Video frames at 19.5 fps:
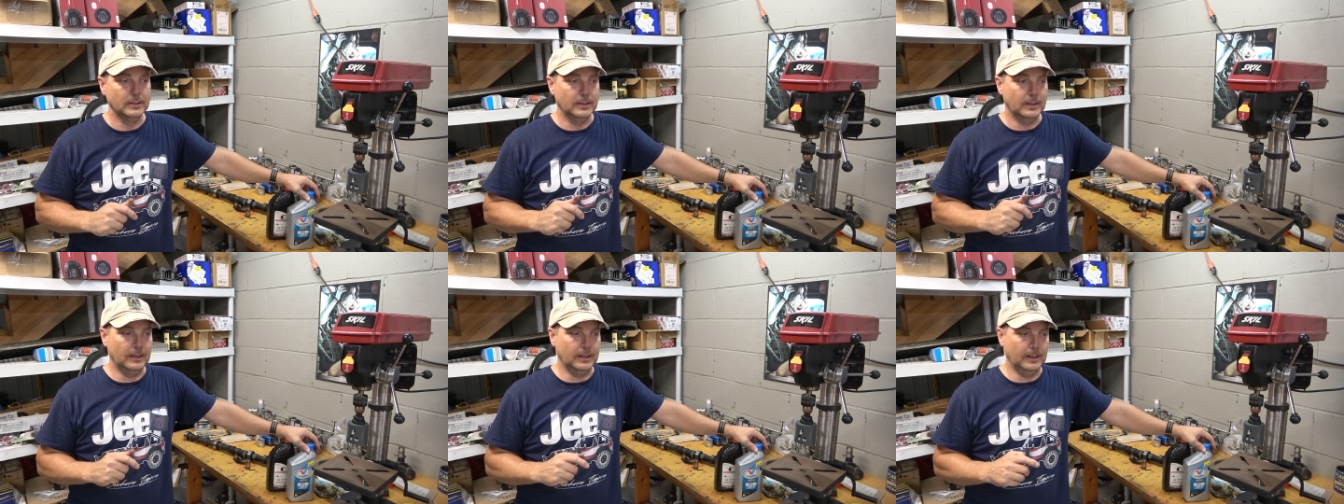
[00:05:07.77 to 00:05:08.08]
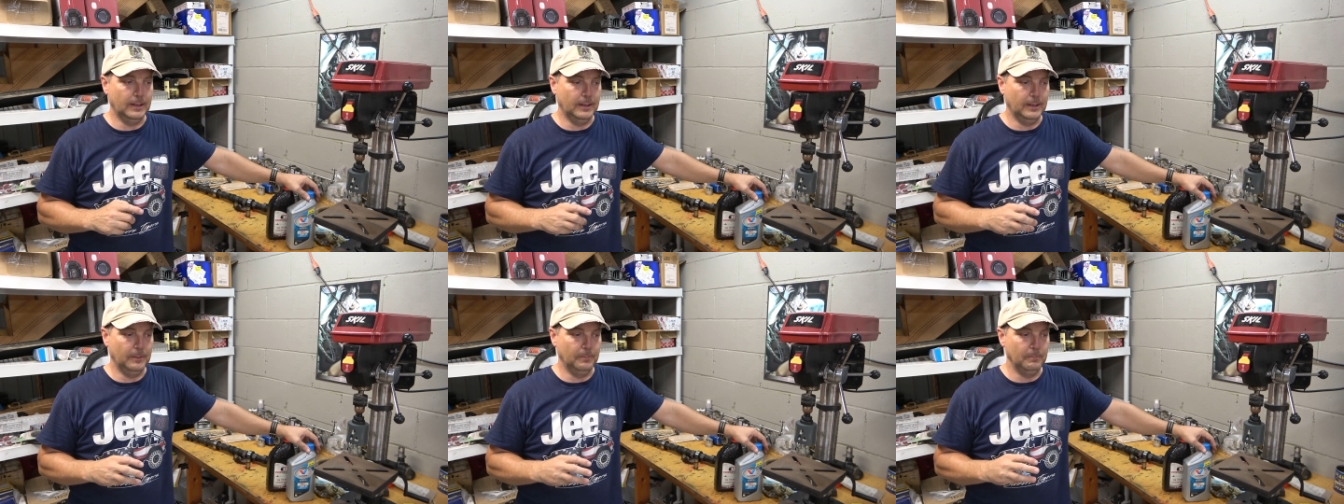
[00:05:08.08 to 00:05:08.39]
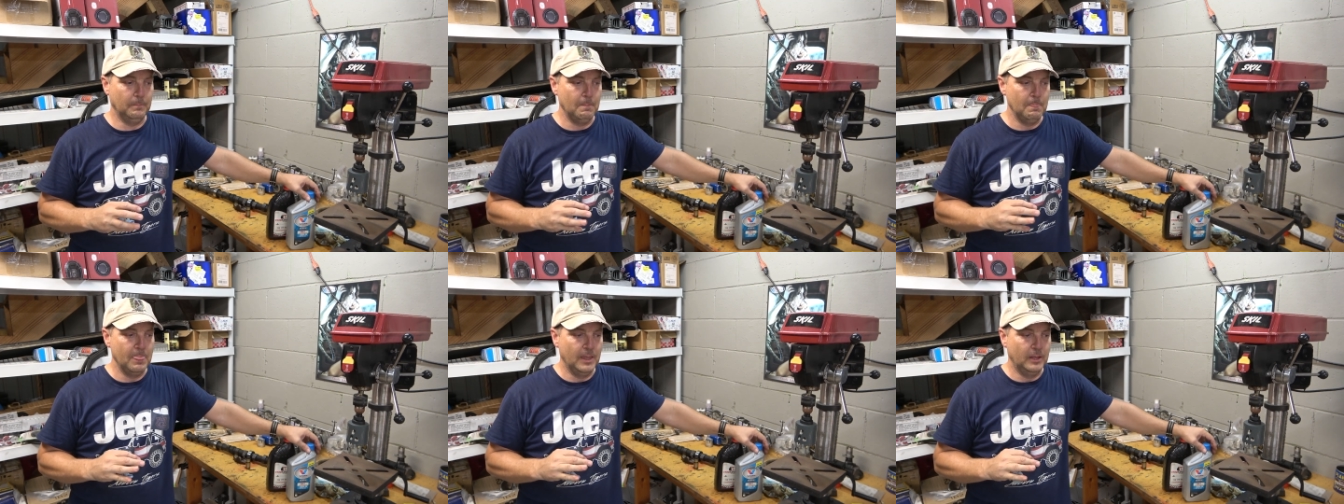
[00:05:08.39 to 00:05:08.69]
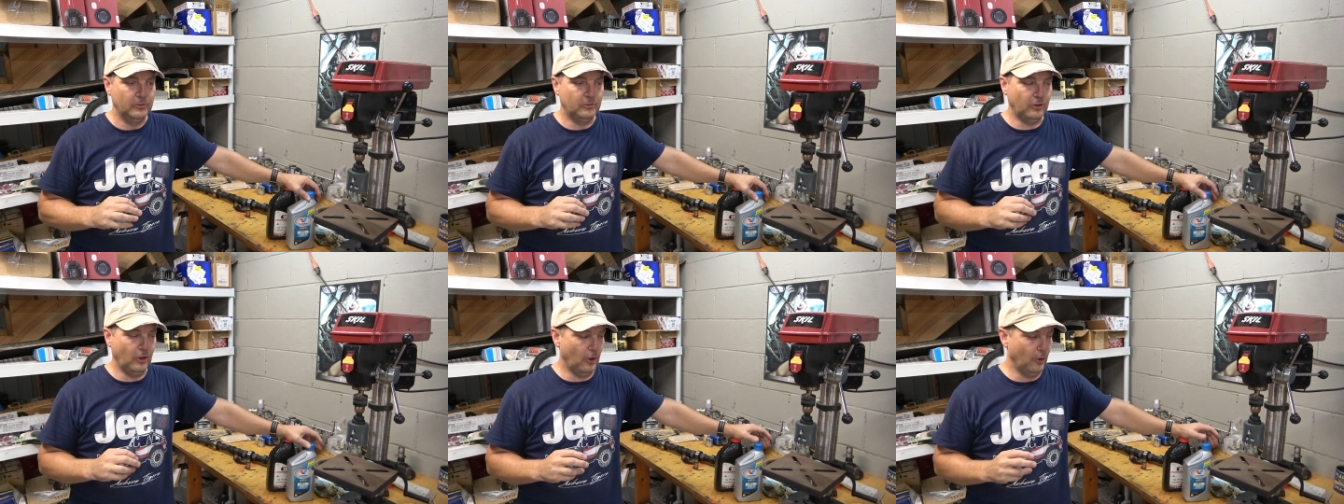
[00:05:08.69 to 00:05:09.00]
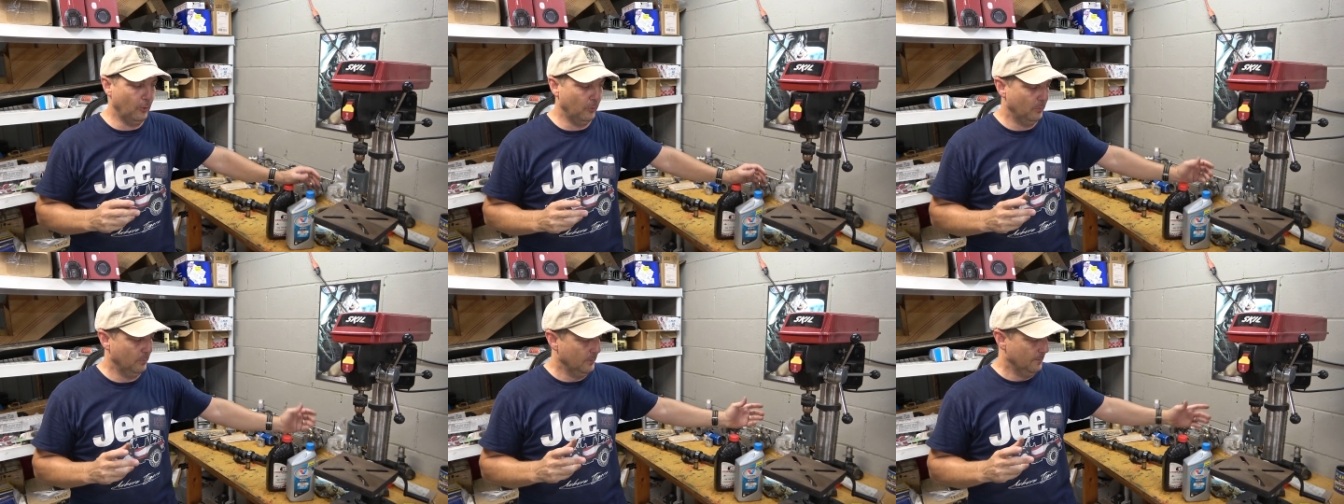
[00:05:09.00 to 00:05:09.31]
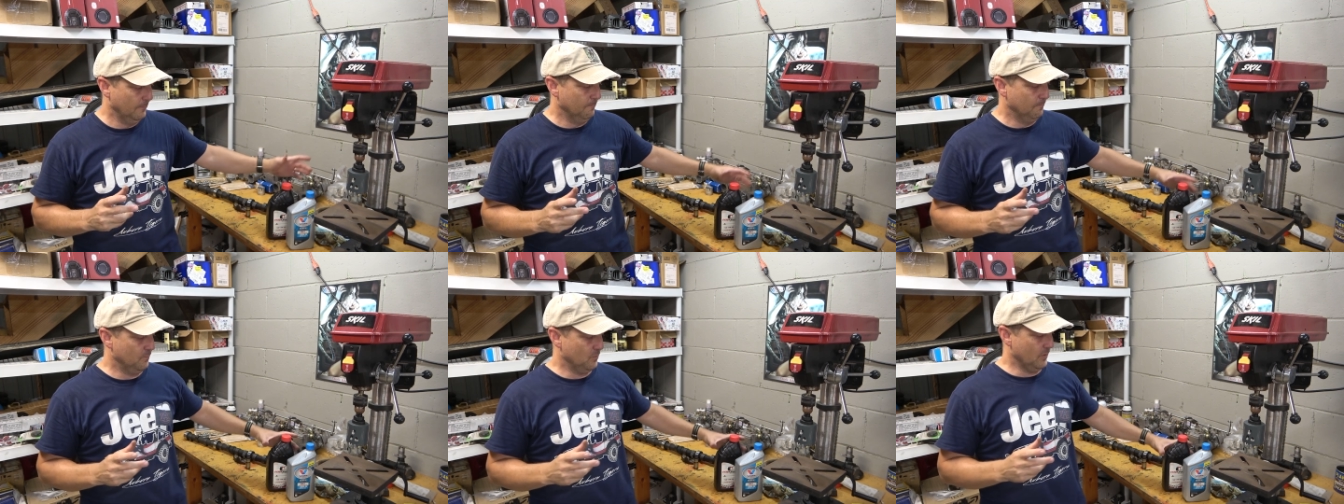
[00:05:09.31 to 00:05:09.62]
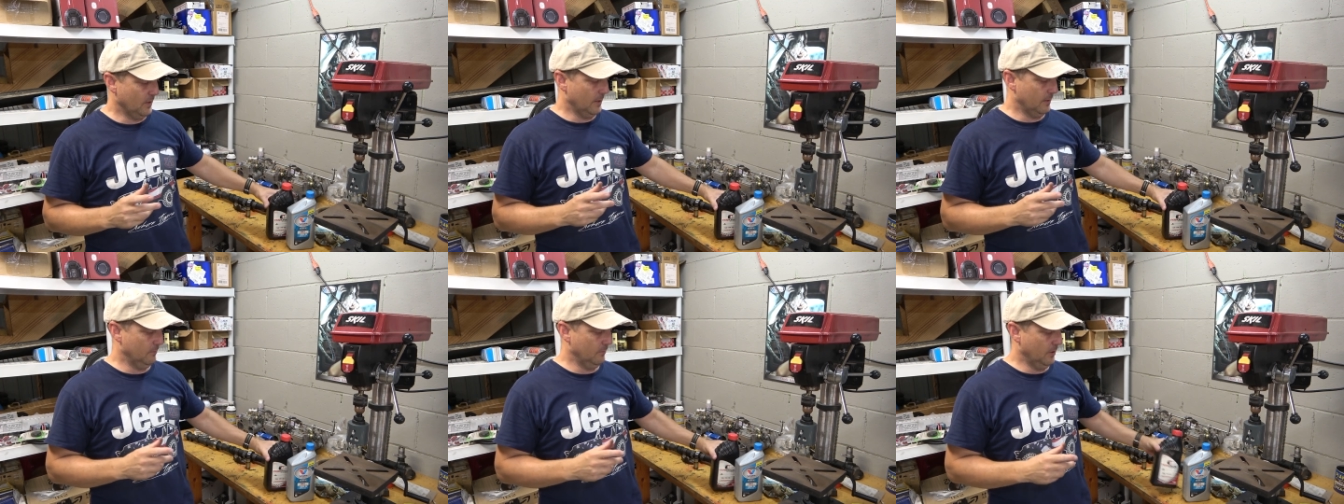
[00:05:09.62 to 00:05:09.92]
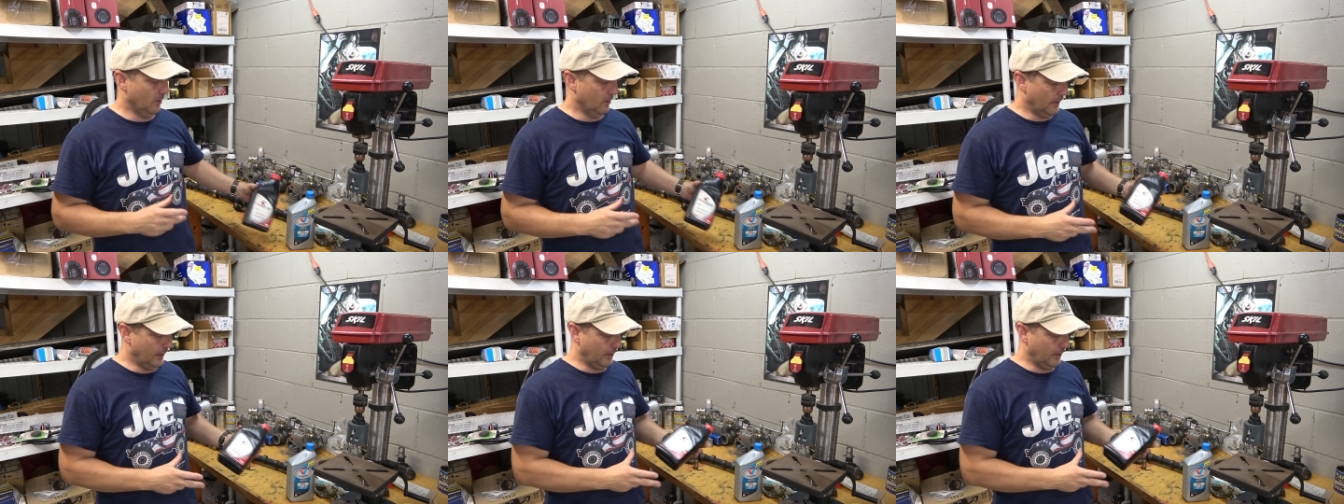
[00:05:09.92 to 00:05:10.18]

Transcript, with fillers: Um, so you know,